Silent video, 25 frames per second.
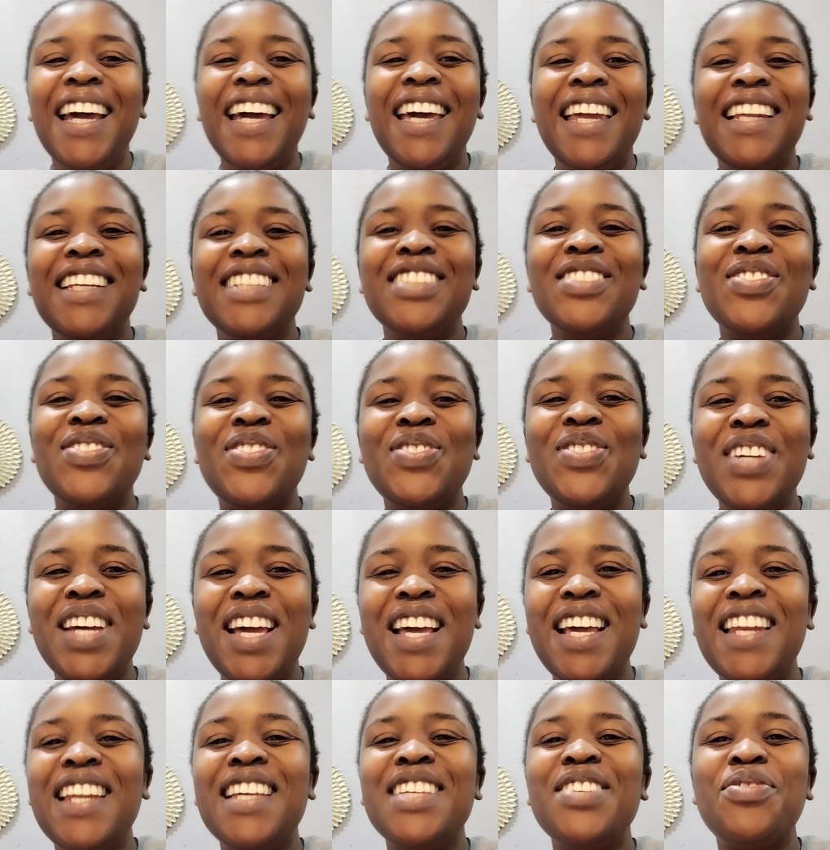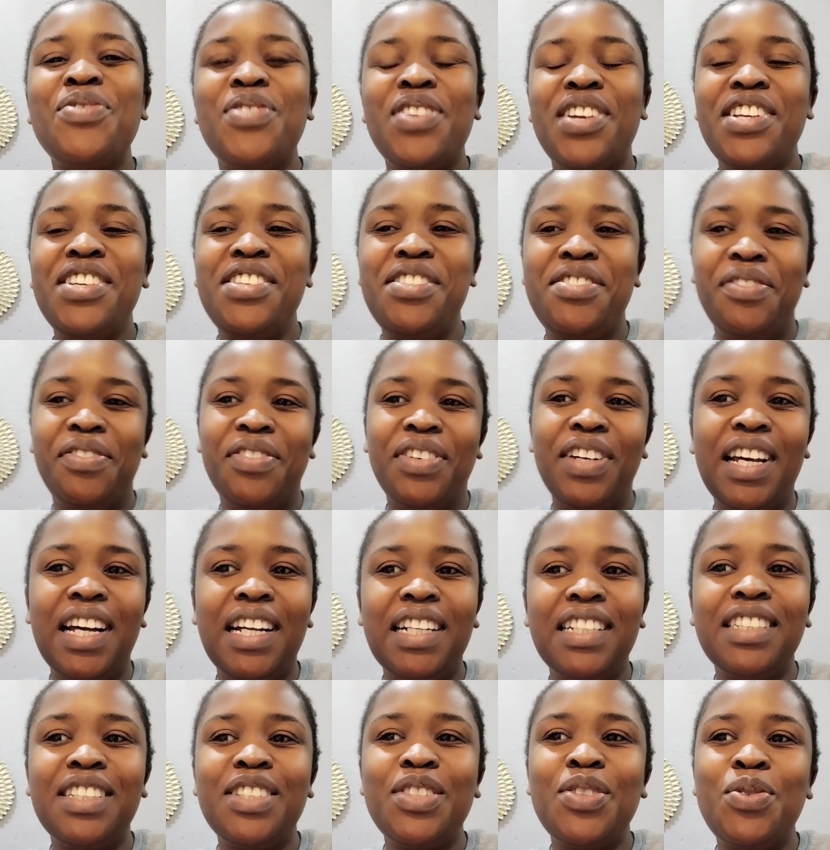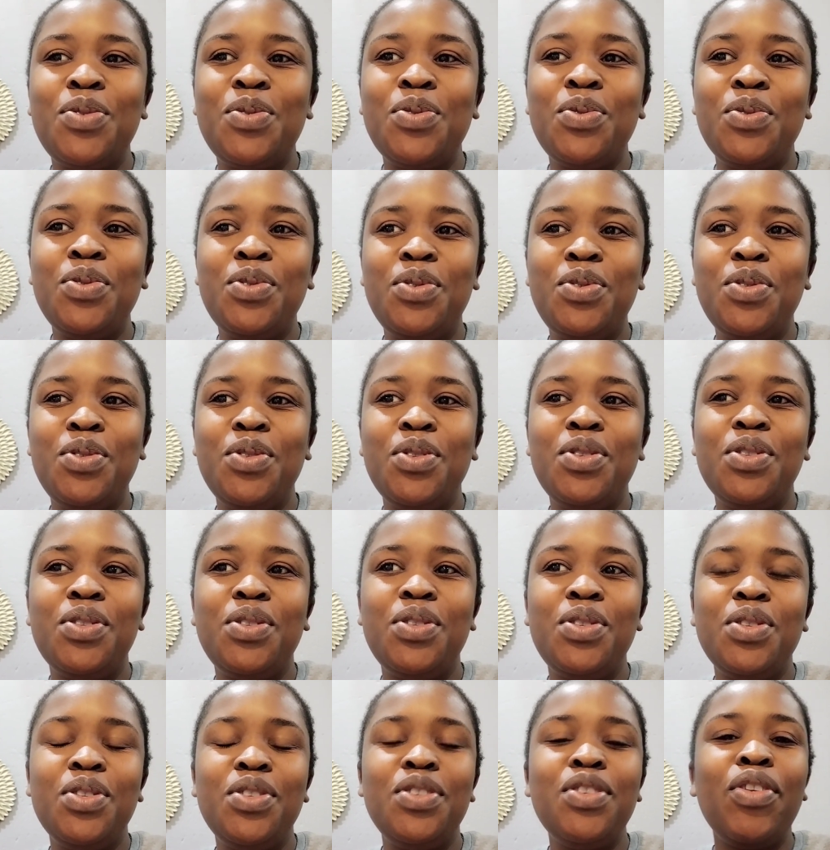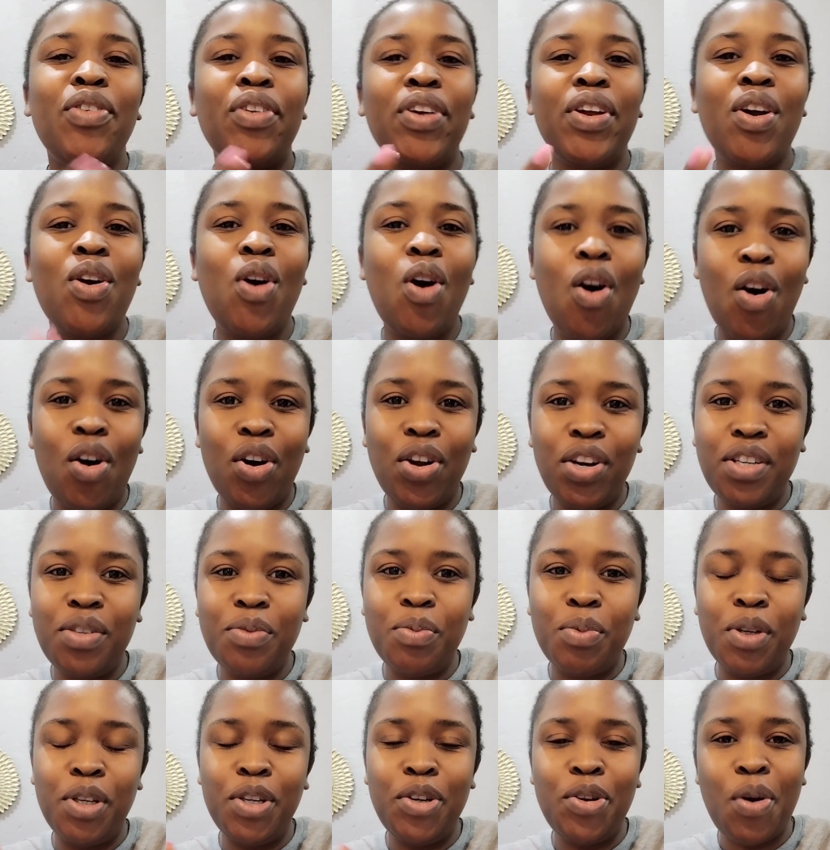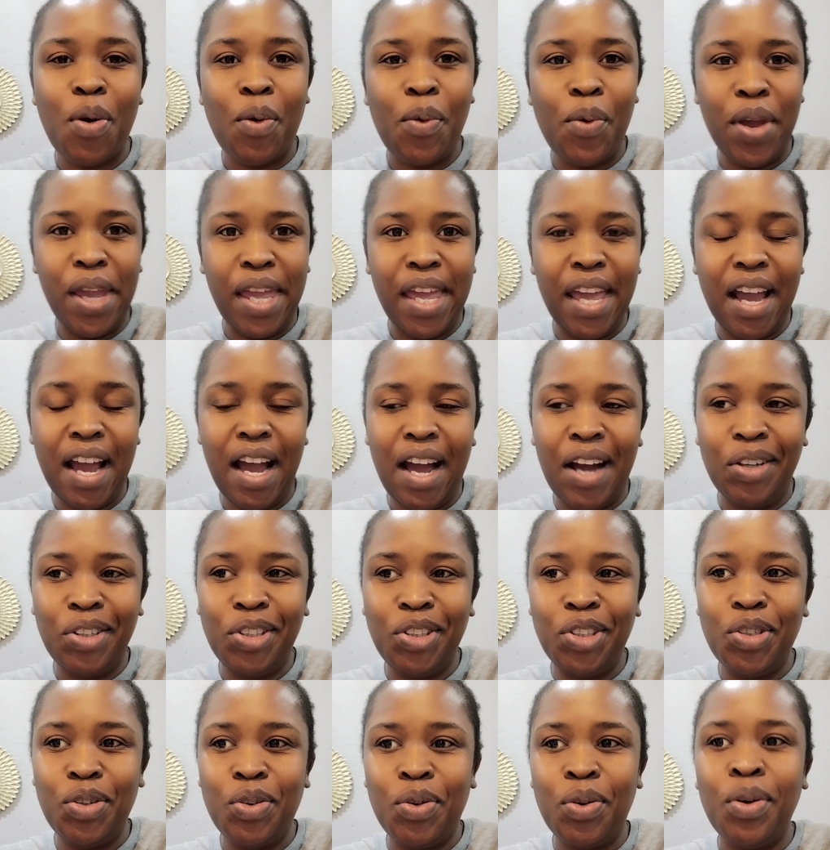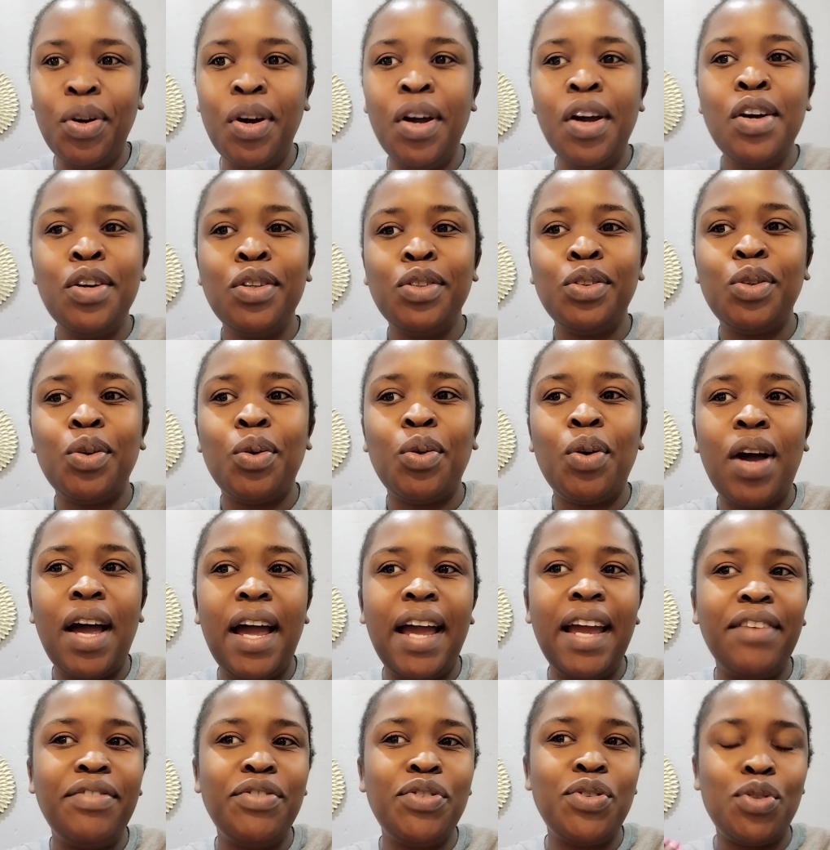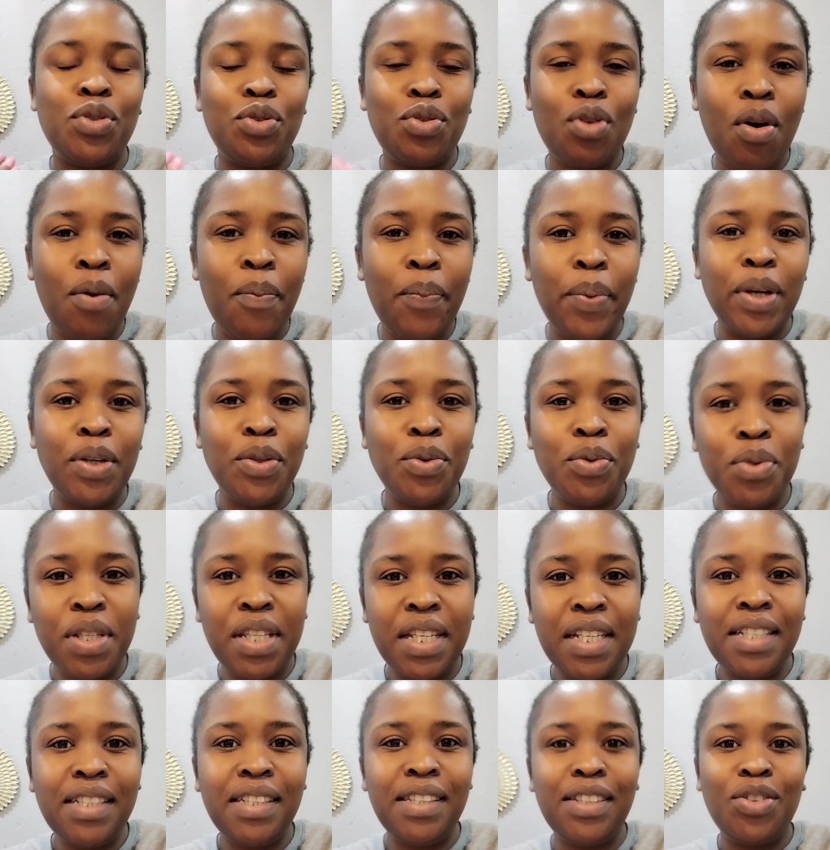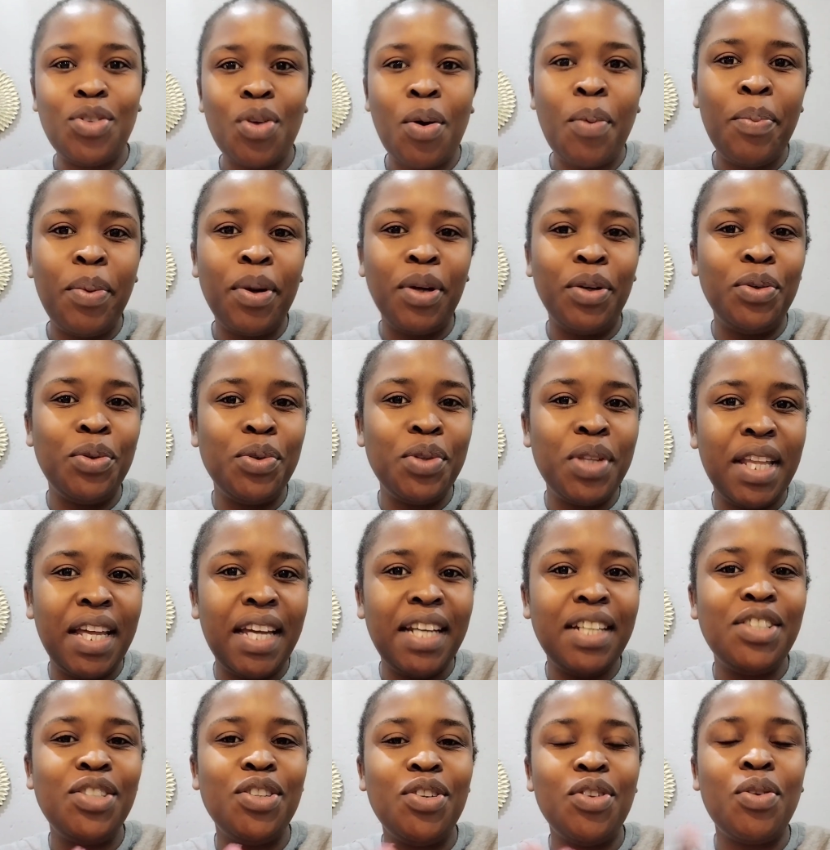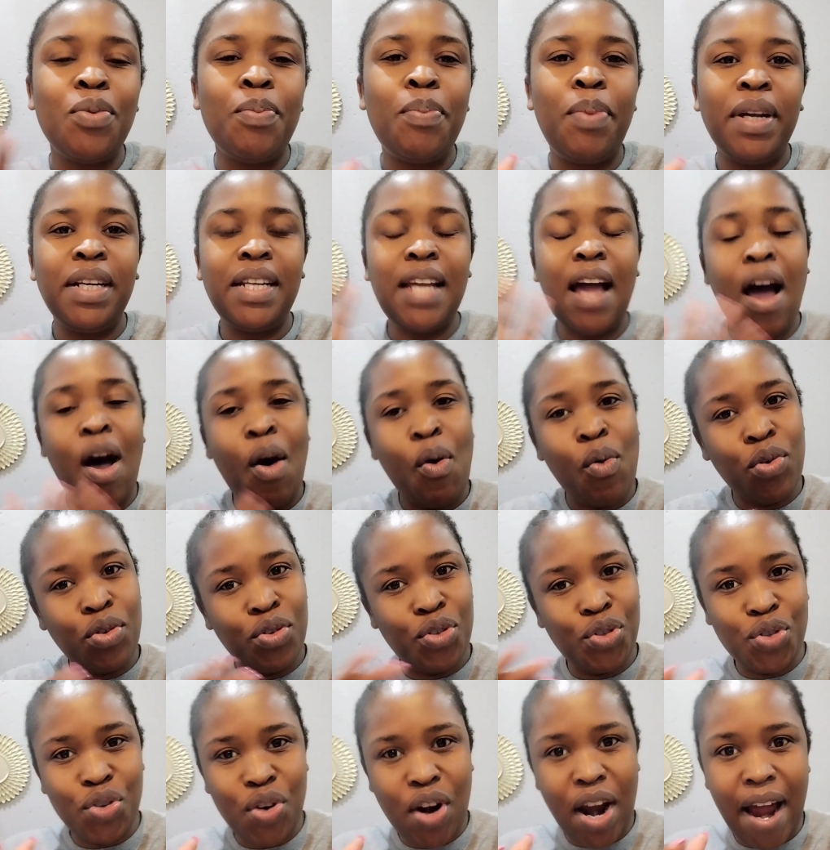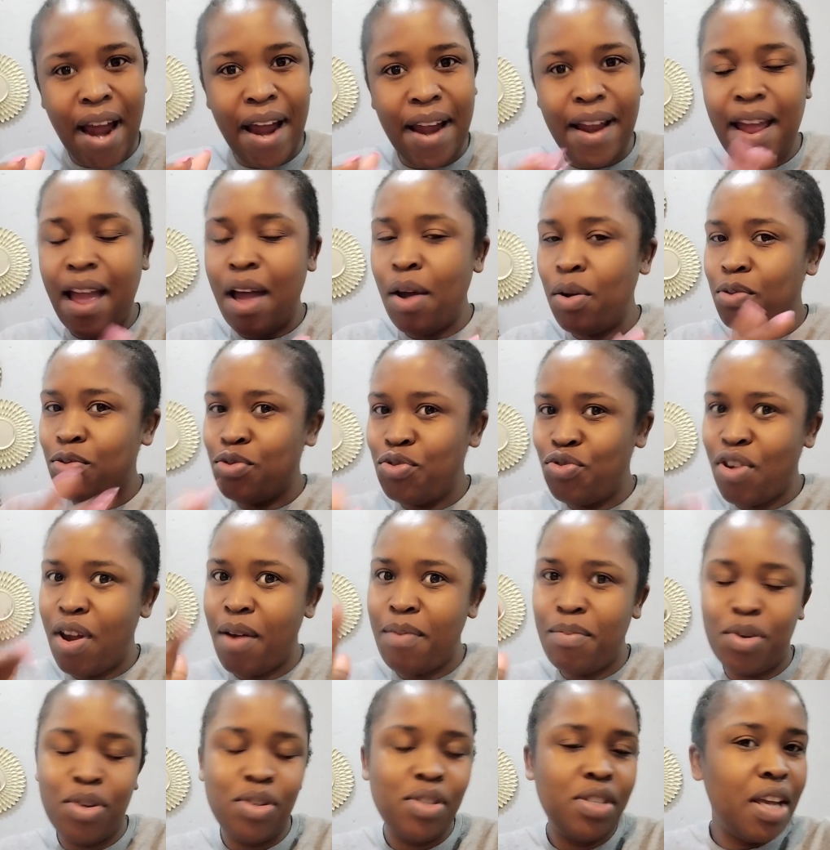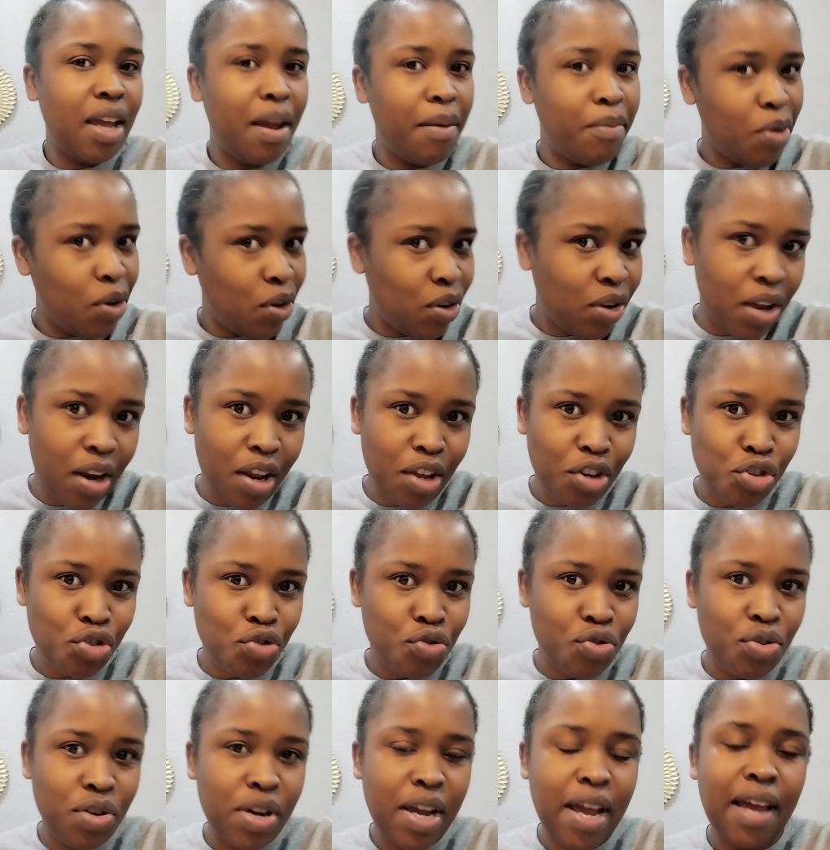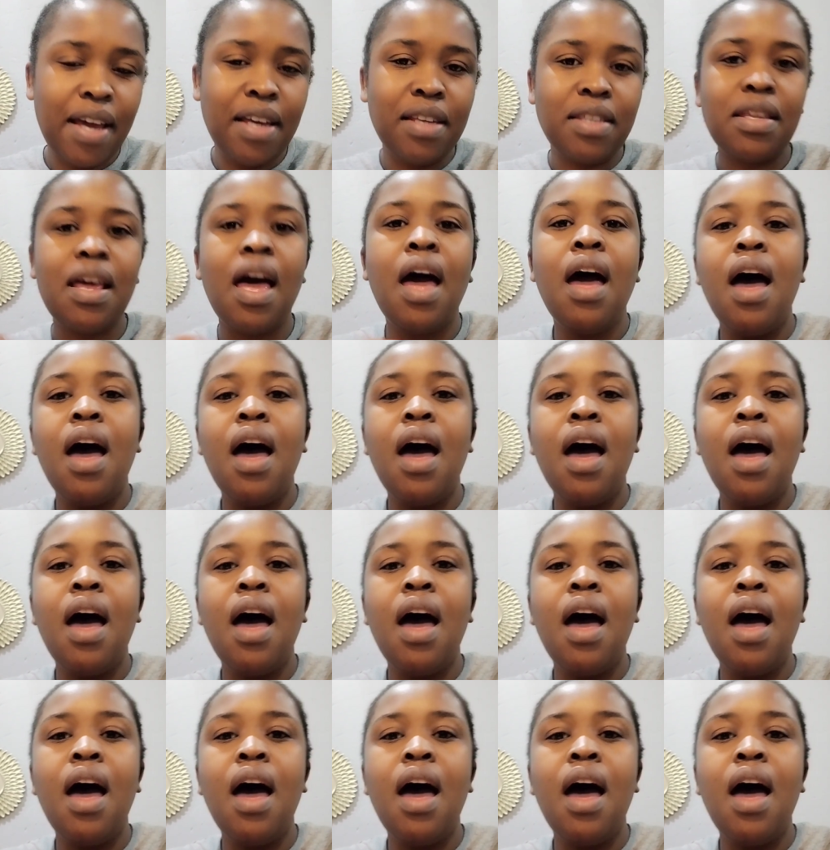is very difficult to record when you're working out, you know, so I have to stop and do that, you know, but I will try. I'm not saying I'm not going to show you guys.